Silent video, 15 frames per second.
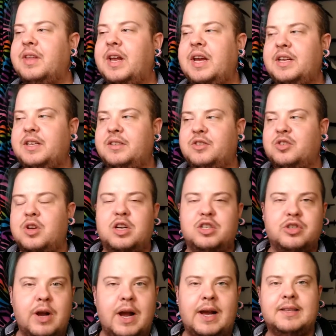they
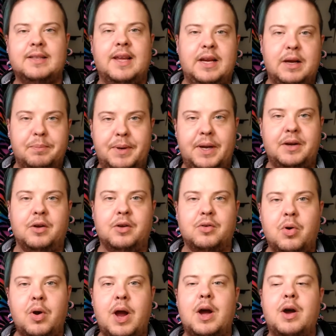attract like a bigger
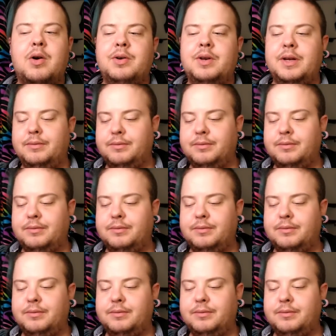crowd,